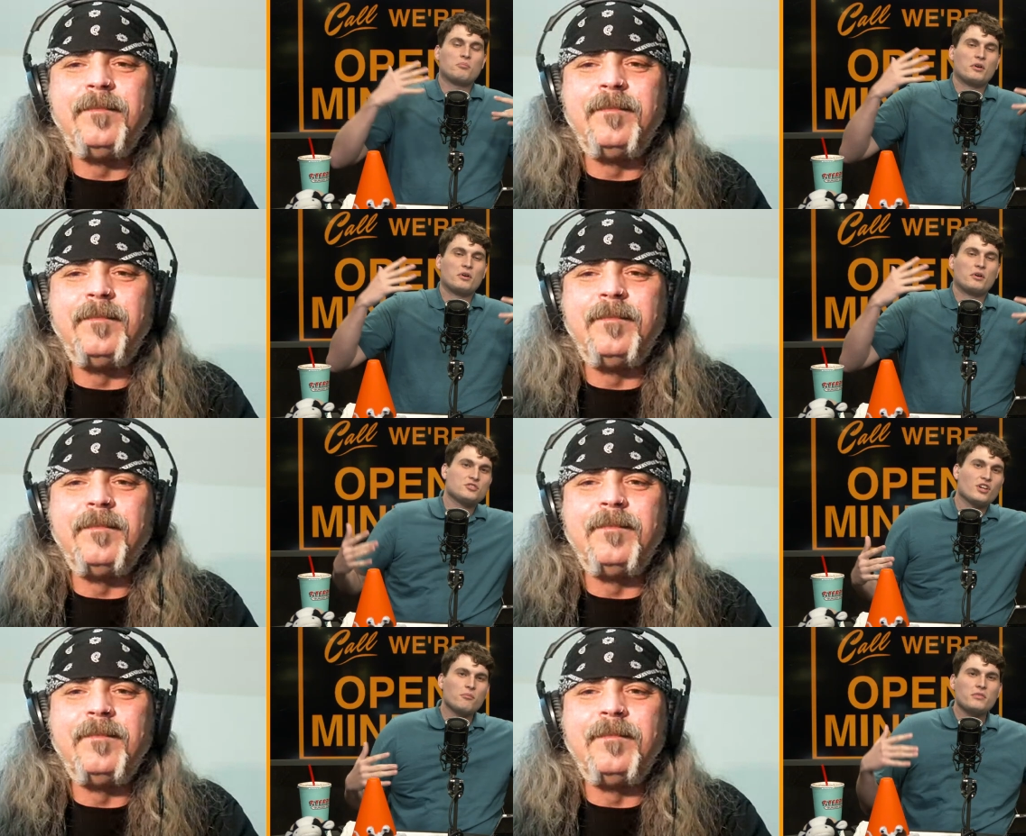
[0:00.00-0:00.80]
Speaker 1: but there's
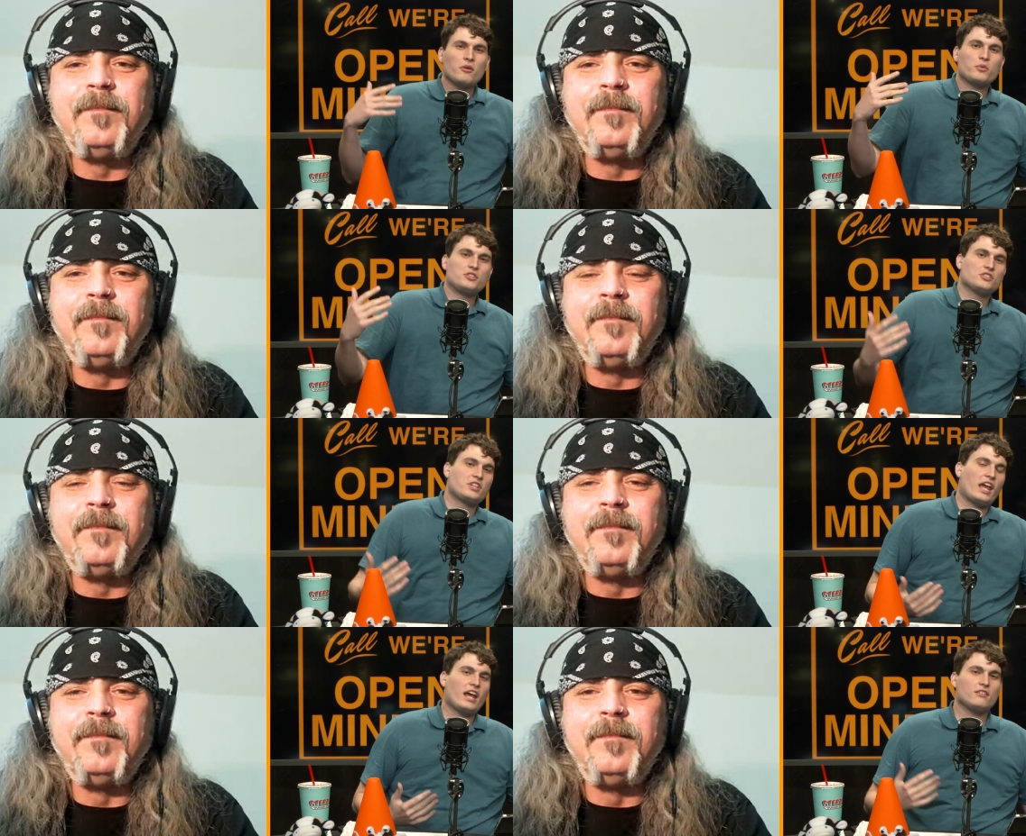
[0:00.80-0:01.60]
some that we
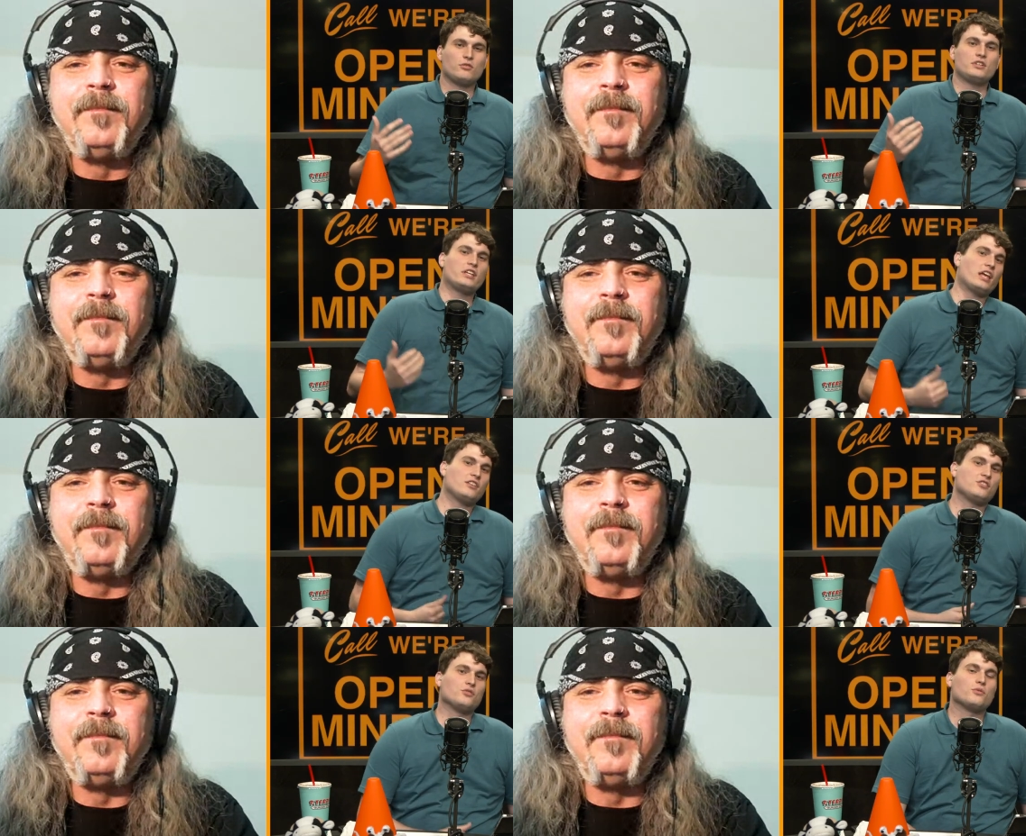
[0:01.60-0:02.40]
just can't really
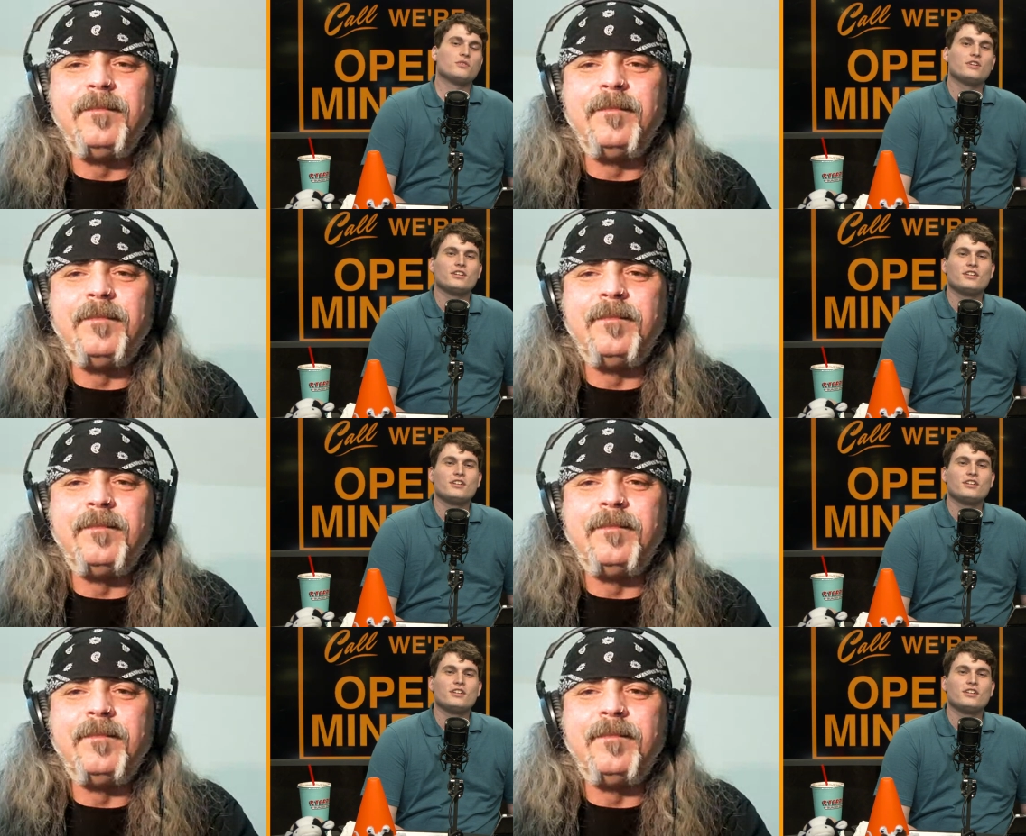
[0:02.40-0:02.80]
get to.